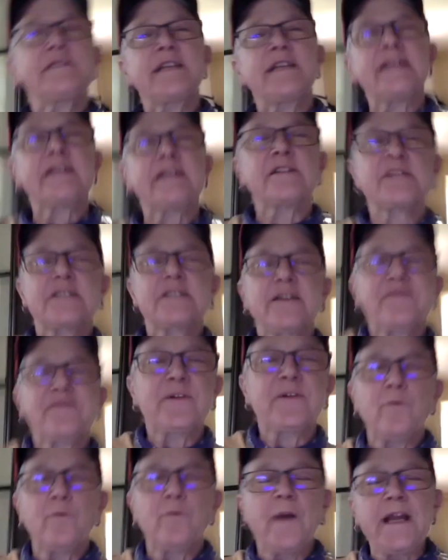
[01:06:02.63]
see, there's
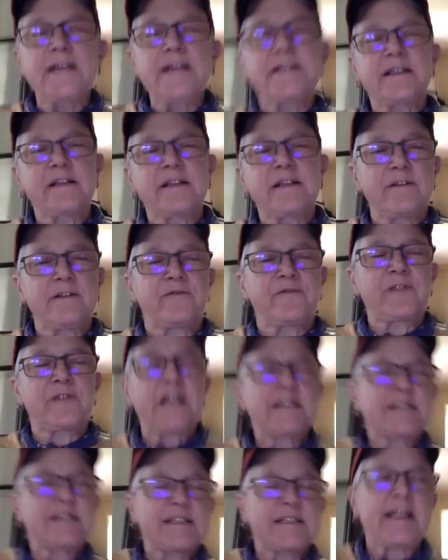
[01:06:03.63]
different ways that,
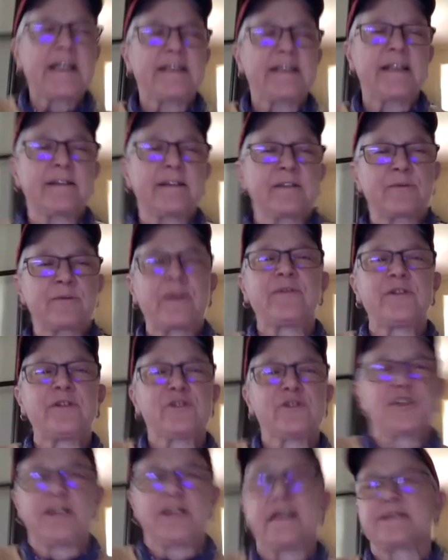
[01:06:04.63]
let's just take the, the
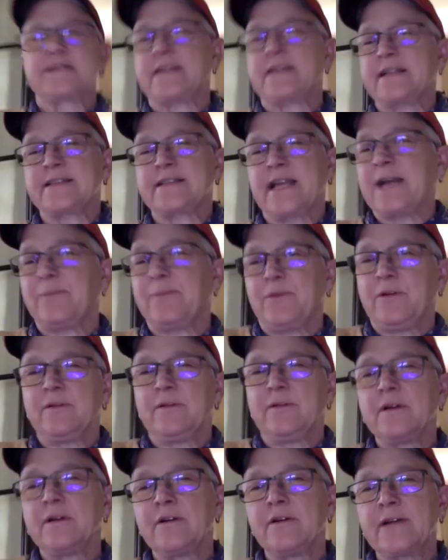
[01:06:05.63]
revolution as an example,
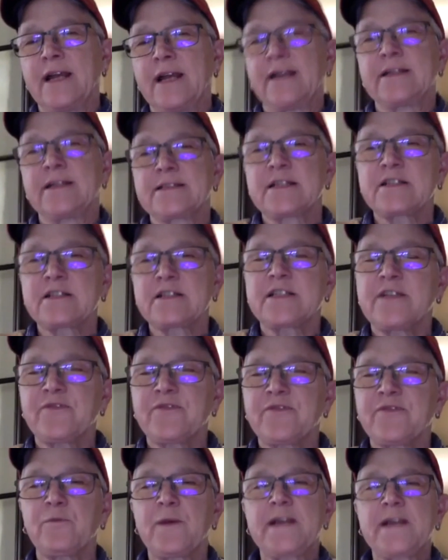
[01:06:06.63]
okay? Because there's
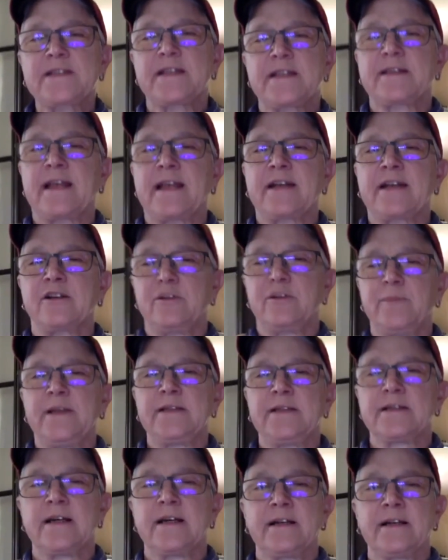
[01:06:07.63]
different ways that that could be
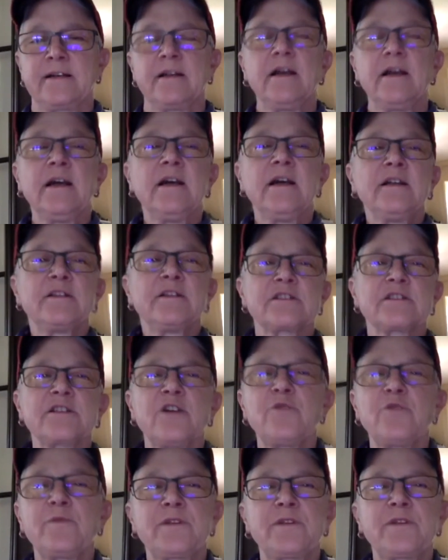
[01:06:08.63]
done. There's
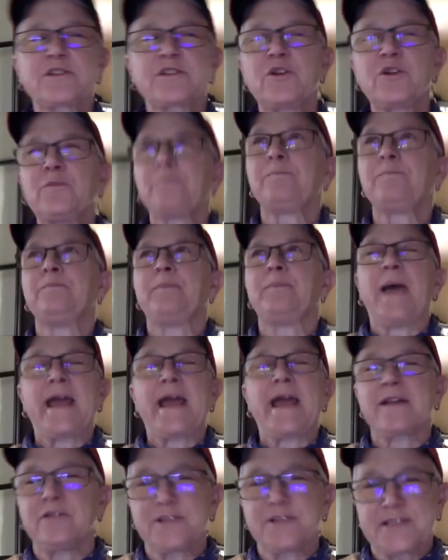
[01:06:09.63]
no there's no
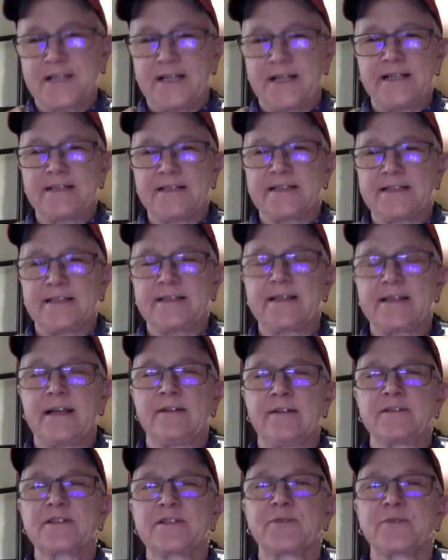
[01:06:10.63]
battle sites in
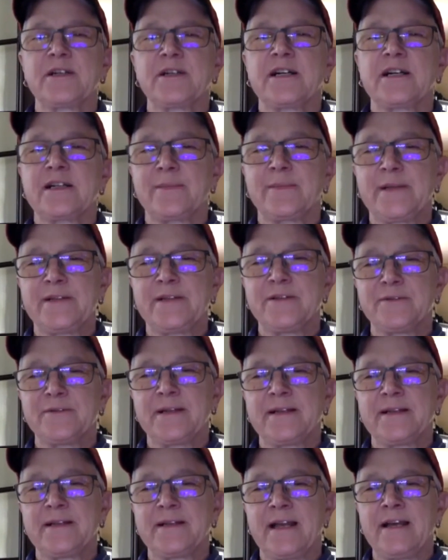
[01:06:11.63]
town, so we're not going to be
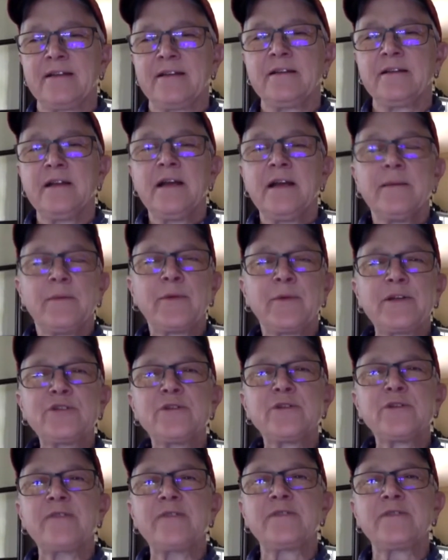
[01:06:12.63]
doing that. But we
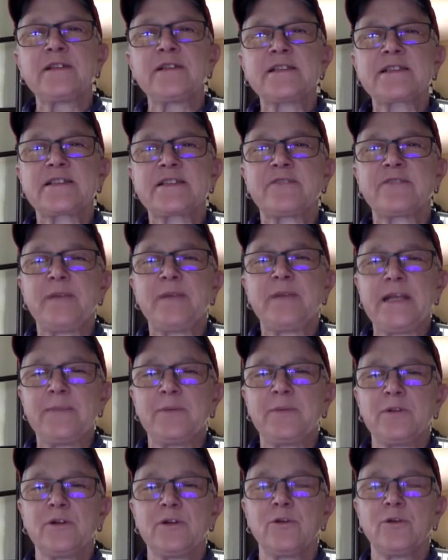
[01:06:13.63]
do have lists of
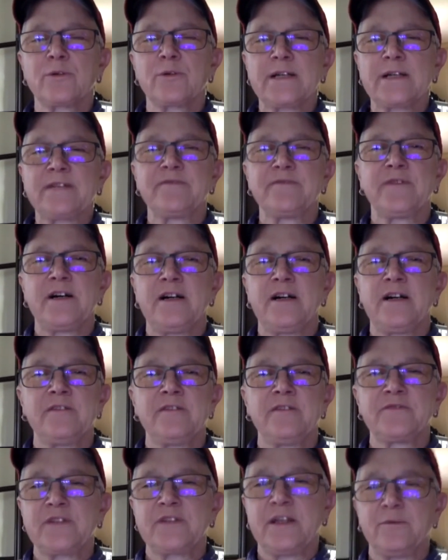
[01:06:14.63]
people who were
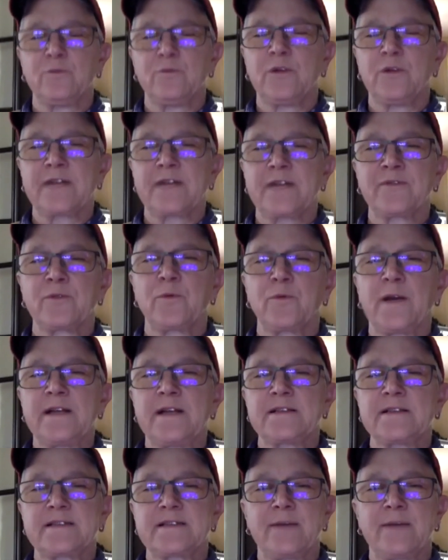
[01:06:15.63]
involved in whatever
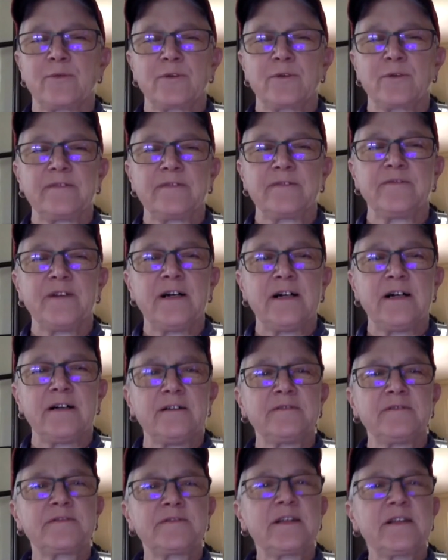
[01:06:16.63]
ways they were
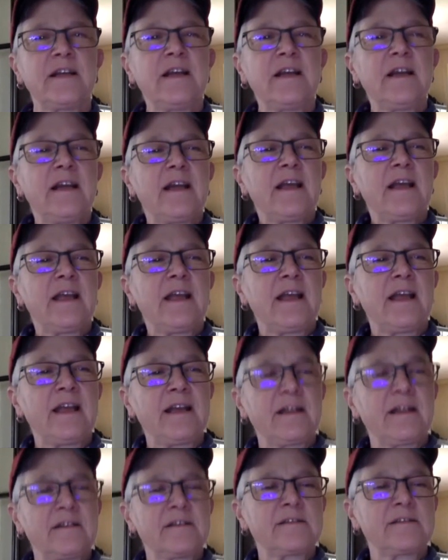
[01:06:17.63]
involved,
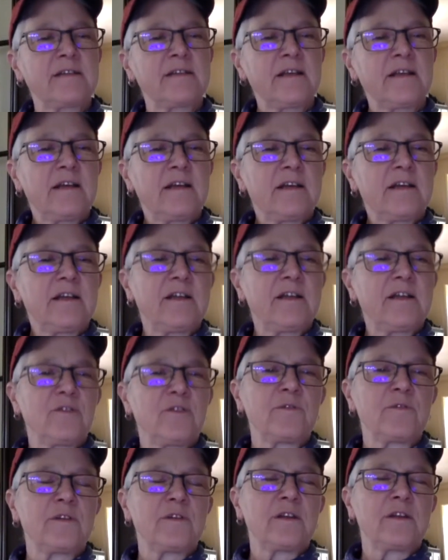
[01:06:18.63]
and you
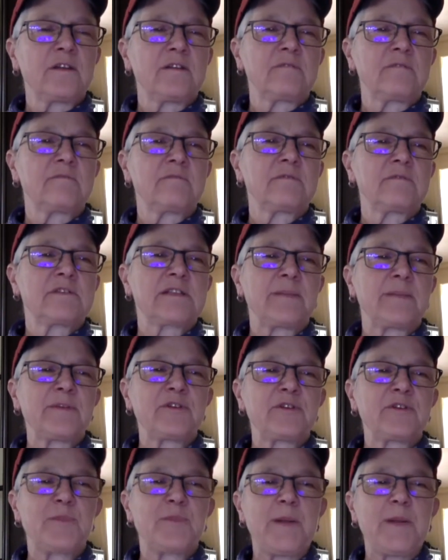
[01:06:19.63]
know, some of
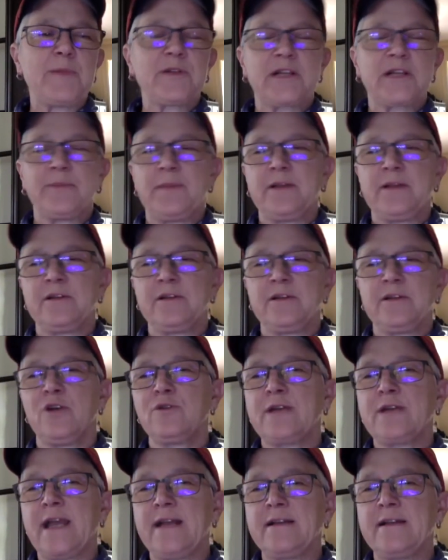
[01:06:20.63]
those people can be
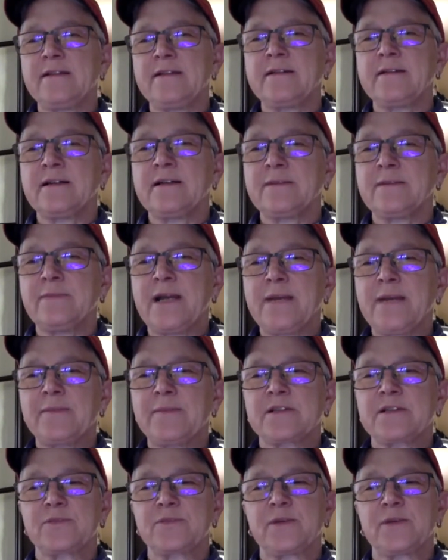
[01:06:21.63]
located on a map
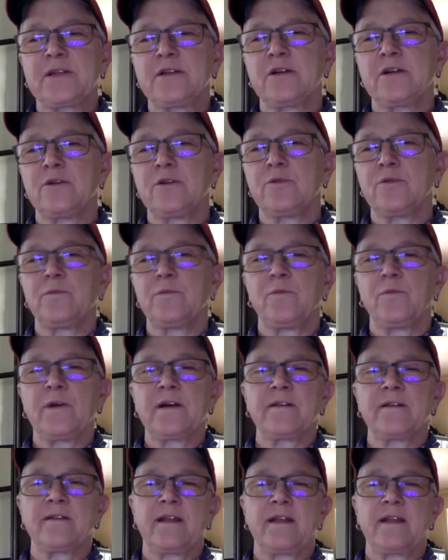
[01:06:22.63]
because we know
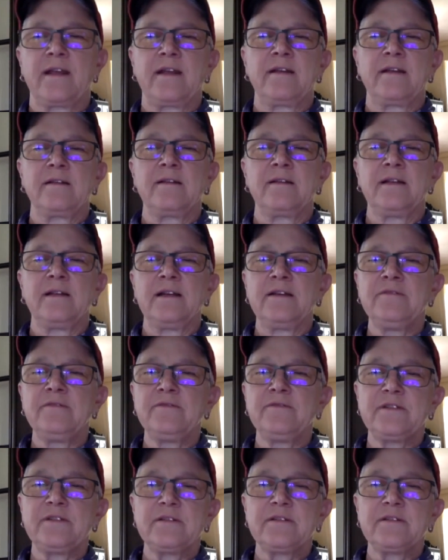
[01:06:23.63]
where they lived.